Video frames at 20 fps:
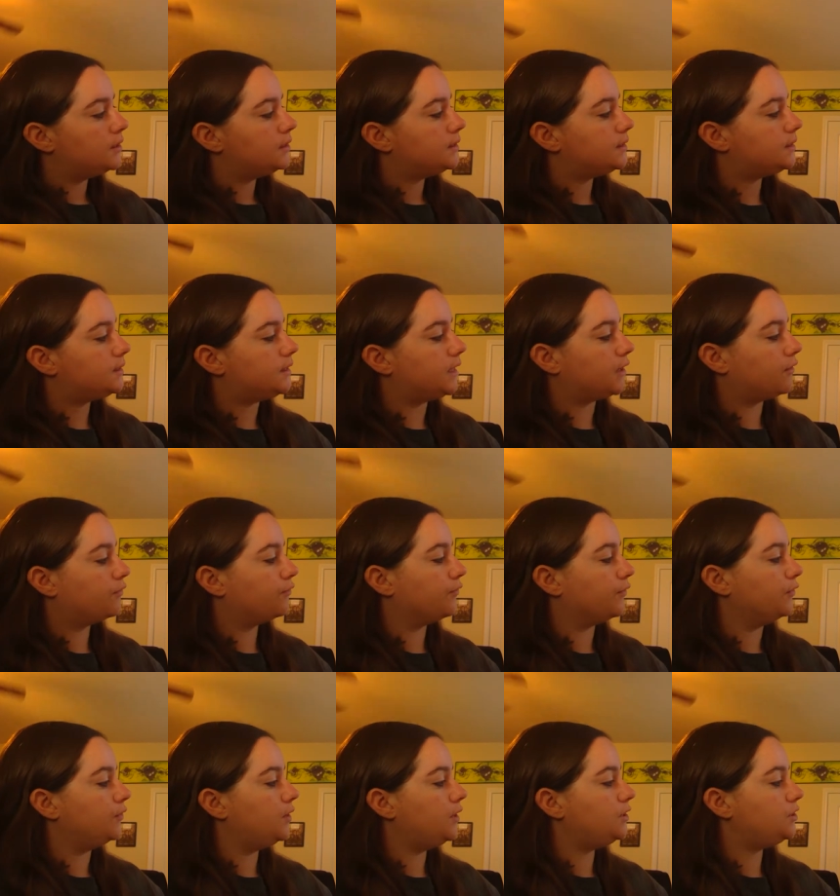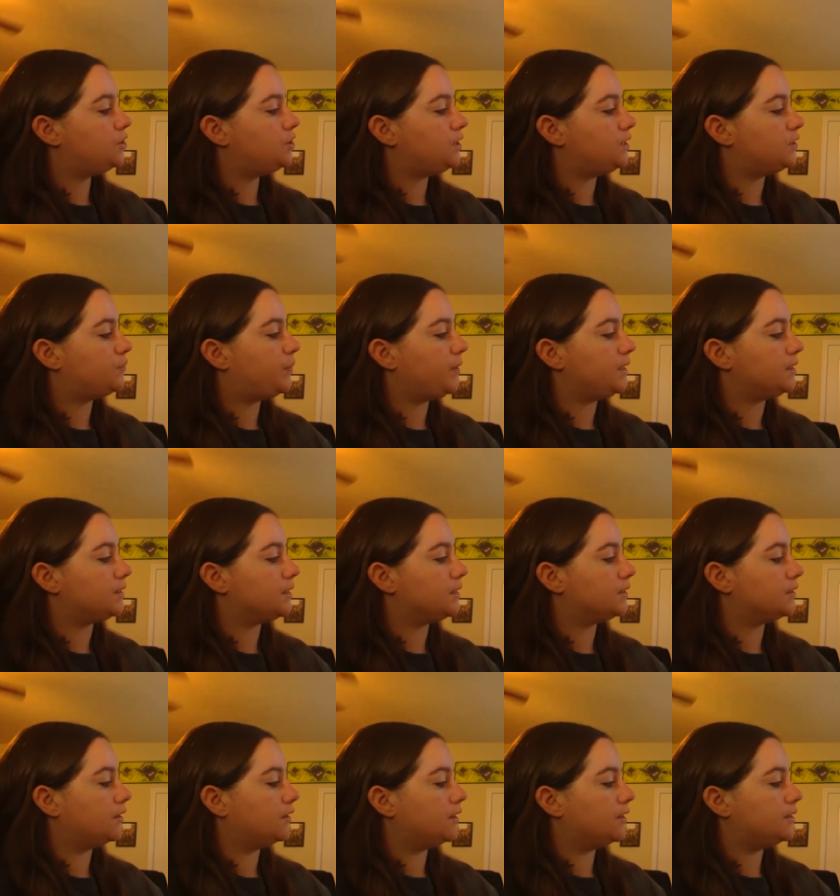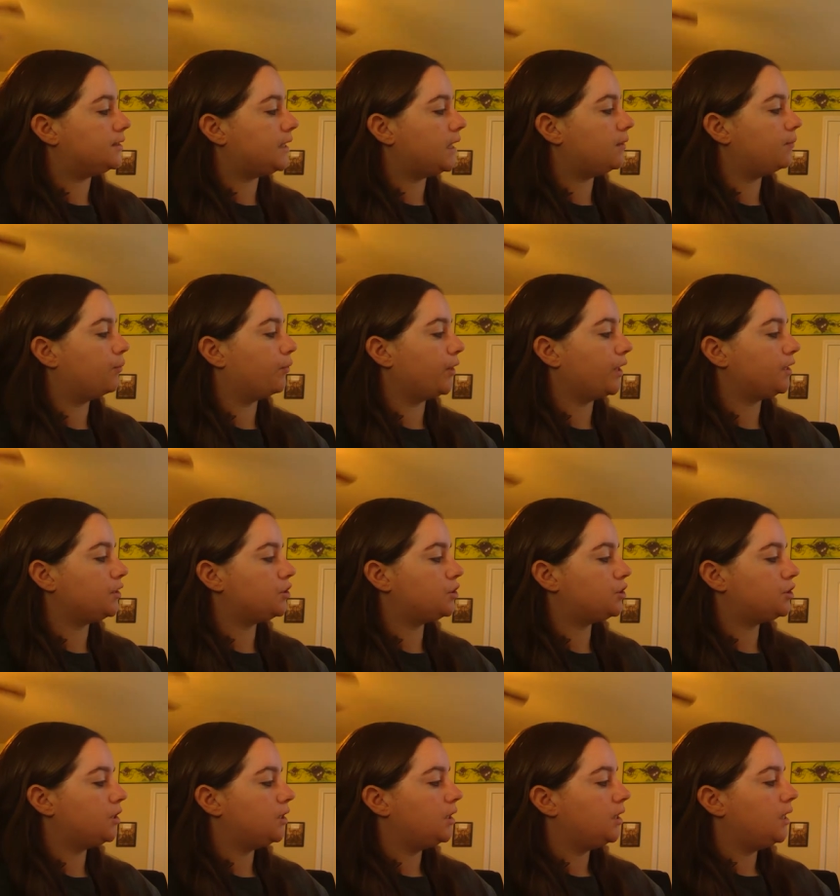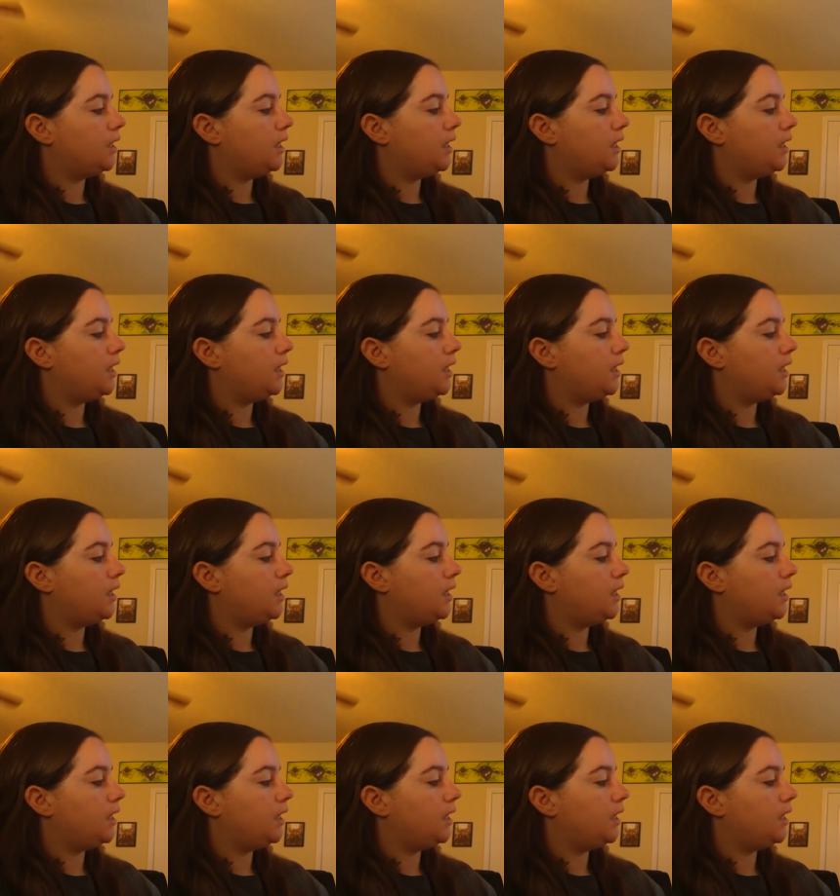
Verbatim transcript: Stick fruit and cheese pieces on a dead branch.